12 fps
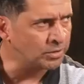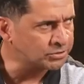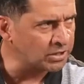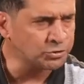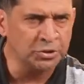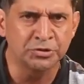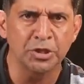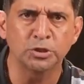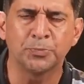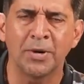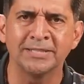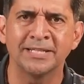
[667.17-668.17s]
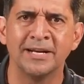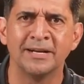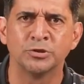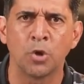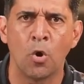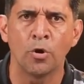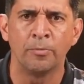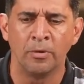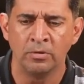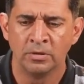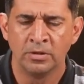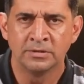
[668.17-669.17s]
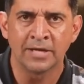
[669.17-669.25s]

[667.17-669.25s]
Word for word: Well, such and such president is horrible.